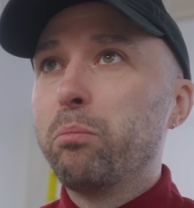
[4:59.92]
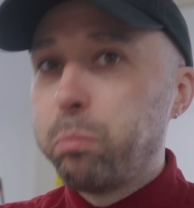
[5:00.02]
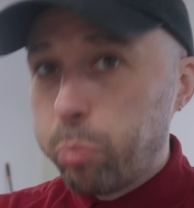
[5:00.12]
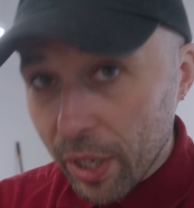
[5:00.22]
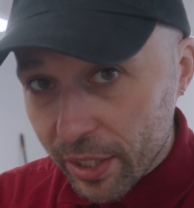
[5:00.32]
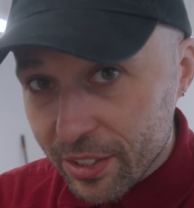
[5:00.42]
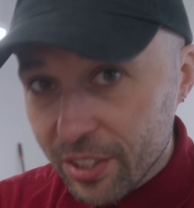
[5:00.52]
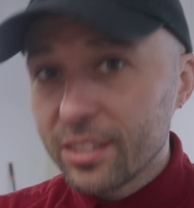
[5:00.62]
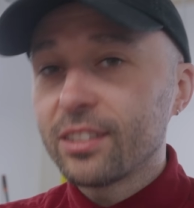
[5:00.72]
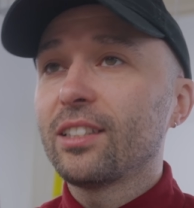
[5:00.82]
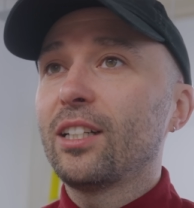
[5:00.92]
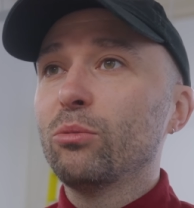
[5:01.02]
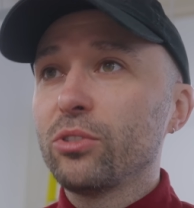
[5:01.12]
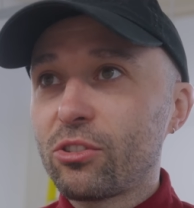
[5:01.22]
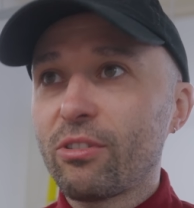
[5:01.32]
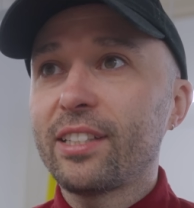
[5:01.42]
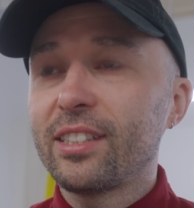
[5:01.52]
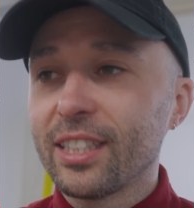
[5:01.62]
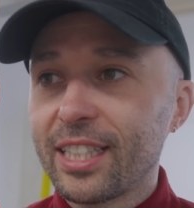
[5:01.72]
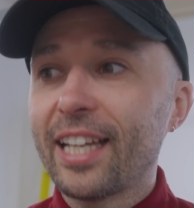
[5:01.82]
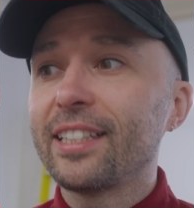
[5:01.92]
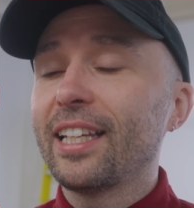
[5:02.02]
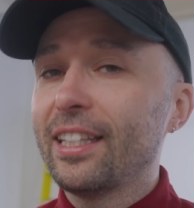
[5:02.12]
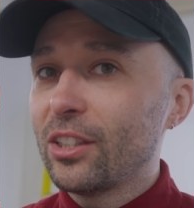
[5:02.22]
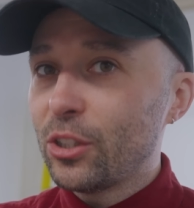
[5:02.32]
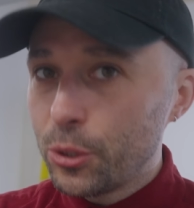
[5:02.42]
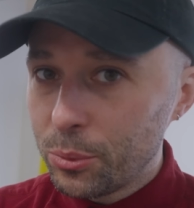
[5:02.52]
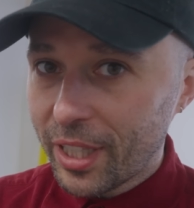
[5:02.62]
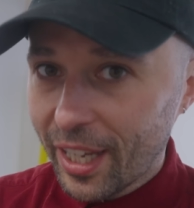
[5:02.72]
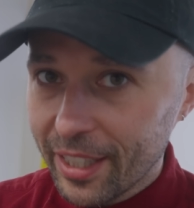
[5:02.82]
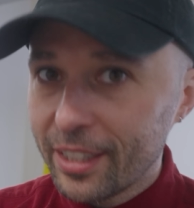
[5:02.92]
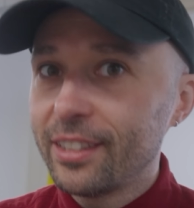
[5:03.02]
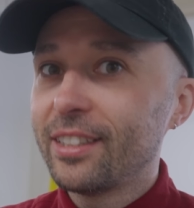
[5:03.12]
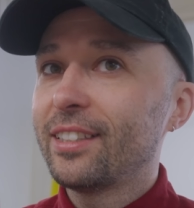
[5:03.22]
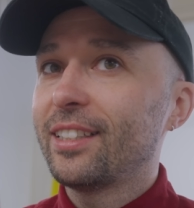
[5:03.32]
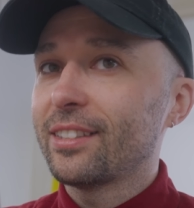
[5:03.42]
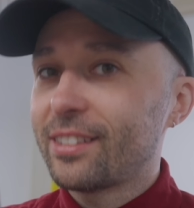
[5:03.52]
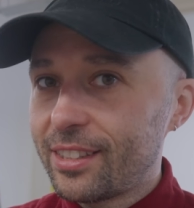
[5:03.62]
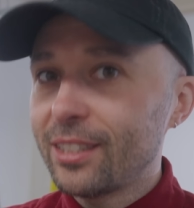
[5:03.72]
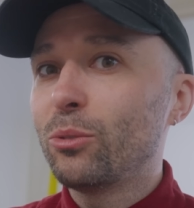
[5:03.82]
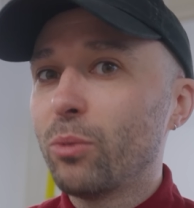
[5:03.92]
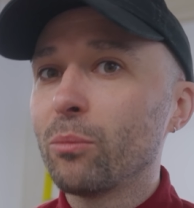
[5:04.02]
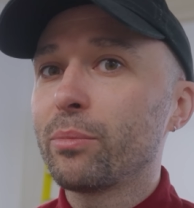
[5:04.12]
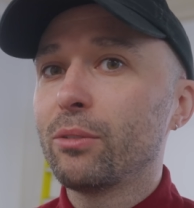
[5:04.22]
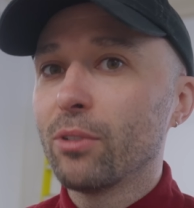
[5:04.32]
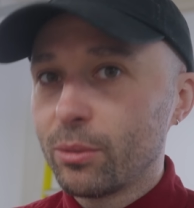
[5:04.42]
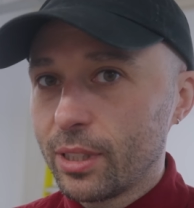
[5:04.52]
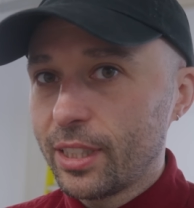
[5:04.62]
But I will stress it again, in the UK, it still won't be road